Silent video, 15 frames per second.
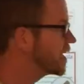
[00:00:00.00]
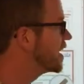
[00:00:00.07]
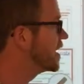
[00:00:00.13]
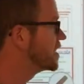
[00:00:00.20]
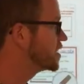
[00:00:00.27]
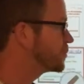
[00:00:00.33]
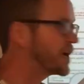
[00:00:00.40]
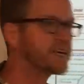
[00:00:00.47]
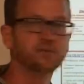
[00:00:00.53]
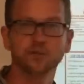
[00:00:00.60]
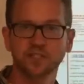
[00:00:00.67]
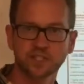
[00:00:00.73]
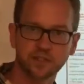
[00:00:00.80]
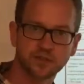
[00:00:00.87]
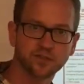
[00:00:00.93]
and the page would
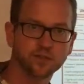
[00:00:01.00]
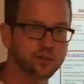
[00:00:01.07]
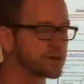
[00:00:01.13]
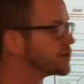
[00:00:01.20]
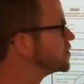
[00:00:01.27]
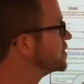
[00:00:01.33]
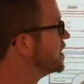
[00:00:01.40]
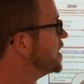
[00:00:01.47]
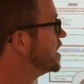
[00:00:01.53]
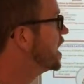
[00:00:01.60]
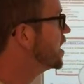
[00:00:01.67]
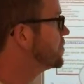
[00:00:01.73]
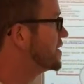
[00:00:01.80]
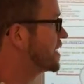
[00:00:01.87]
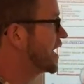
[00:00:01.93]
still scroll
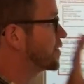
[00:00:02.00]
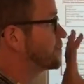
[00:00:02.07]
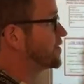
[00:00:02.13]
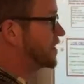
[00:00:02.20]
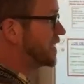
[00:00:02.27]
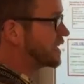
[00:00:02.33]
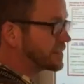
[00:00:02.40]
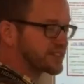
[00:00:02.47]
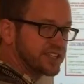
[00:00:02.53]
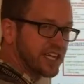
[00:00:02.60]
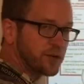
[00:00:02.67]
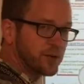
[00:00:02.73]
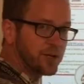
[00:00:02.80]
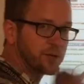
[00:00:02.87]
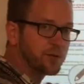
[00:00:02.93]
up and down with the ink
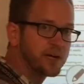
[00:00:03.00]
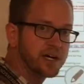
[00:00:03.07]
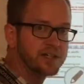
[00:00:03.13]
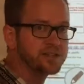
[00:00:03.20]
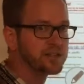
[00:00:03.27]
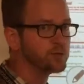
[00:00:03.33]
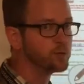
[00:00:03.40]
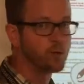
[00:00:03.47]
staying where it was. It